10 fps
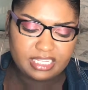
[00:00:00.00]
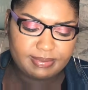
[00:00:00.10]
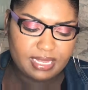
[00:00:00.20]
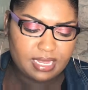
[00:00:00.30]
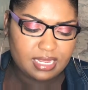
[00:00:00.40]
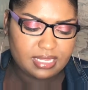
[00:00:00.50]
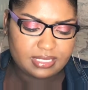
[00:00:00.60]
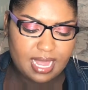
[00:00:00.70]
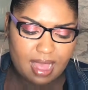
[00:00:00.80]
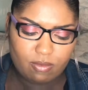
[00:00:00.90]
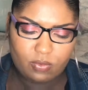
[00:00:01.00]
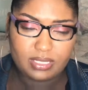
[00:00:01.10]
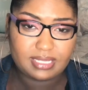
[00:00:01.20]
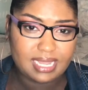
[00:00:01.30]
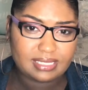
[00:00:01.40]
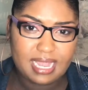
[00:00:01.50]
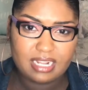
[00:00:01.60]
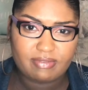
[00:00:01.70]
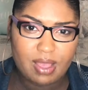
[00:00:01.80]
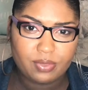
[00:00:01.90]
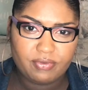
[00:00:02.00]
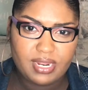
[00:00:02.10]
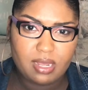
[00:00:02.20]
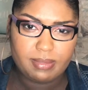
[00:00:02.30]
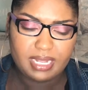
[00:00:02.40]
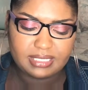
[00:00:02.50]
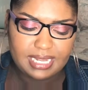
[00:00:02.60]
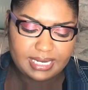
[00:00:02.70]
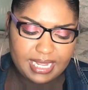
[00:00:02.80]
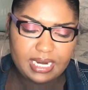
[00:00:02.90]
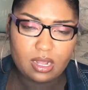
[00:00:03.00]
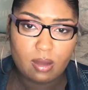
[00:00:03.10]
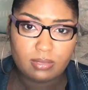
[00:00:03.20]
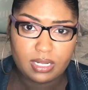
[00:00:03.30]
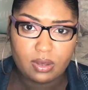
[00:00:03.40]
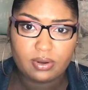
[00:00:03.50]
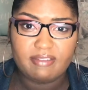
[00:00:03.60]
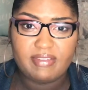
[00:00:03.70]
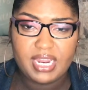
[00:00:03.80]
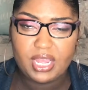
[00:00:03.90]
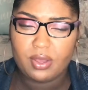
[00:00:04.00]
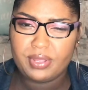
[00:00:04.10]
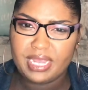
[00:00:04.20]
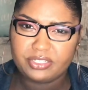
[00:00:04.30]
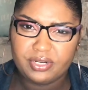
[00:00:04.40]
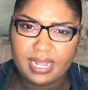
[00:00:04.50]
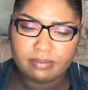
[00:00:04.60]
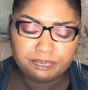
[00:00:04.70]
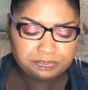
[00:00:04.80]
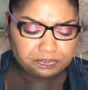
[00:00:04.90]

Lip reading: it's because I was not satisfied with the video, because I did upload a video yesterday,